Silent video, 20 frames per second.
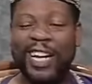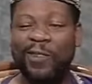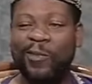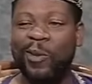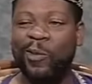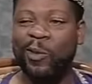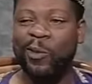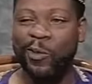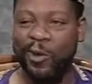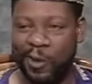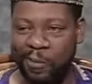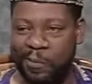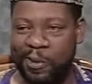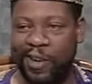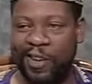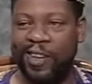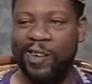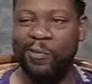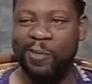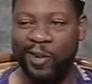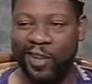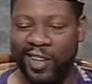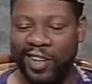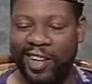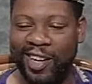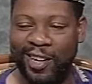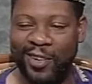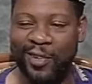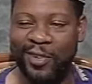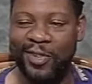what we want to pick up on,
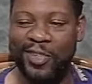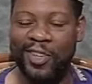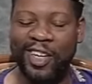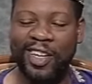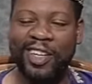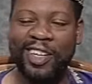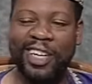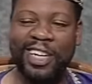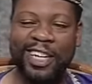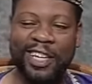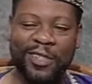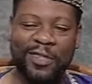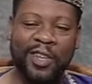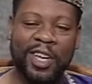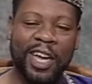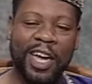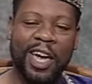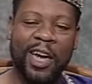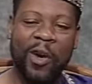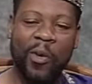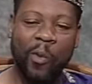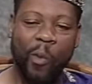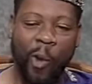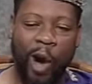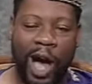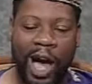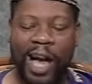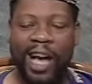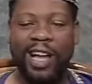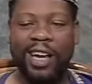Dr. Asante, is
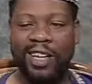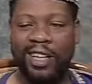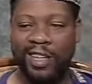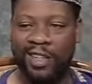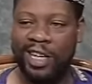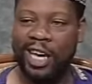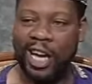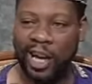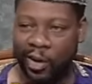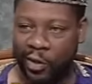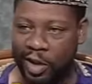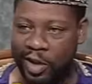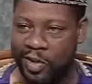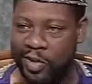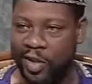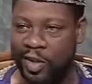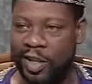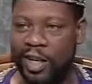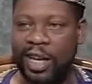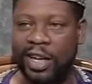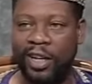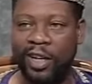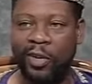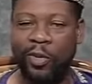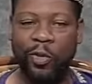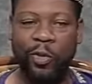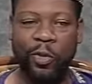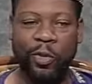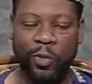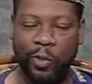how is it that I can
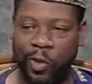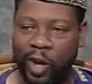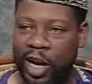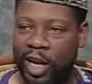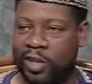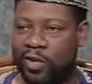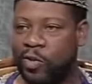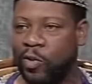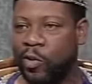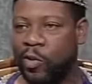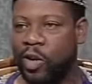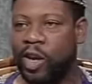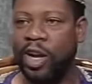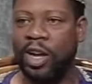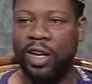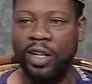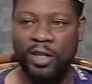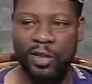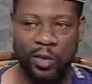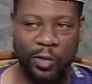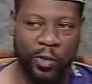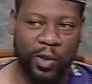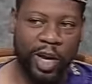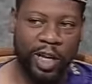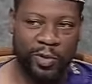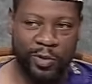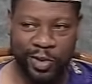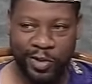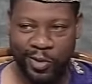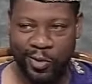go through high school, college, and
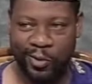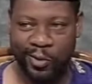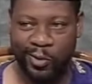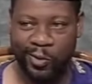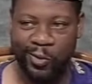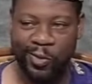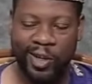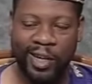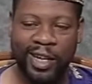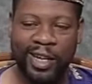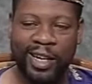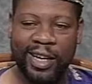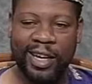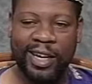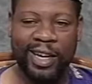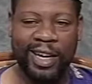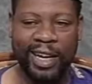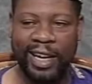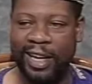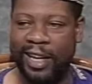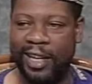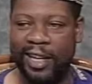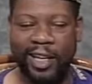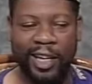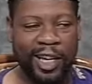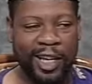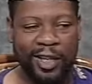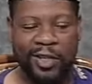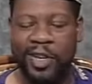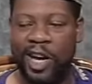graduate school, and
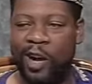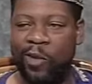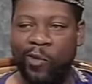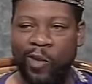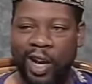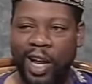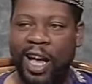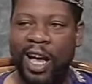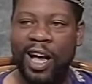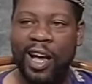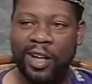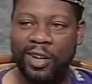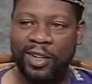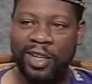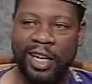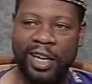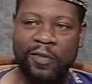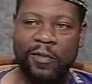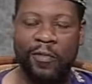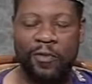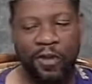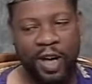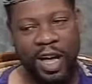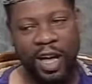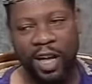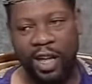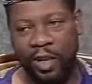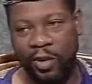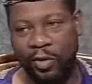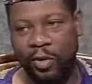unless I went out and
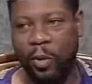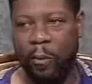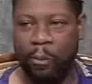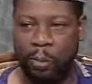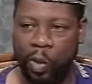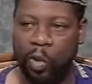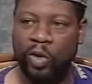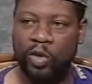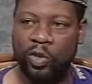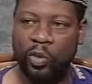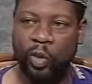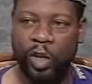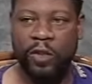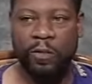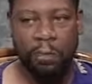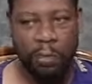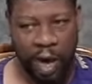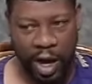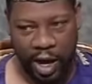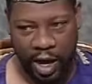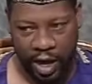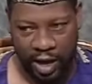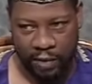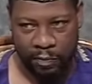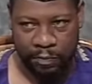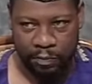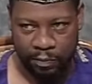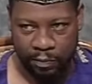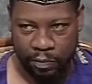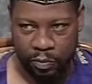found books written by
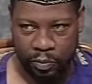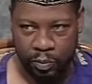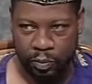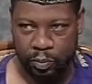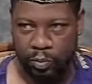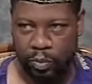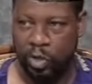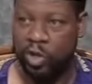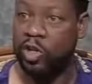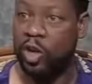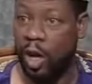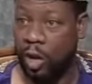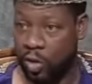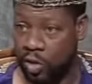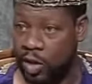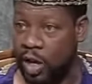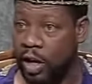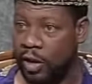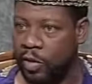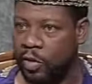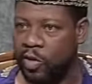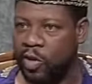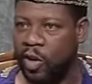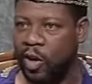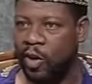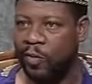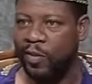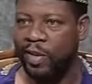scholars like yourself,